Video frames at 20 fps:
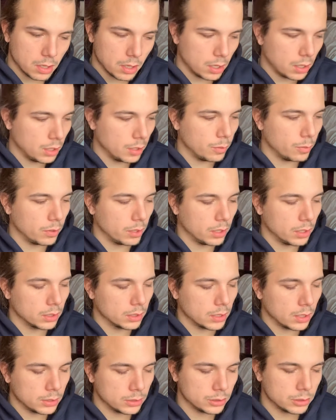Anyway, like,
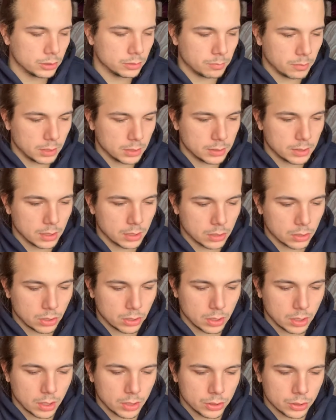that's just my take on
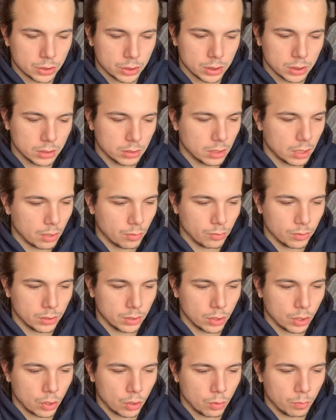it. I just, I really
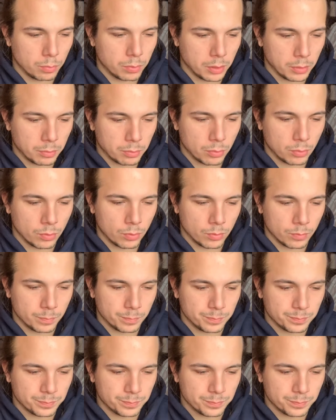hope people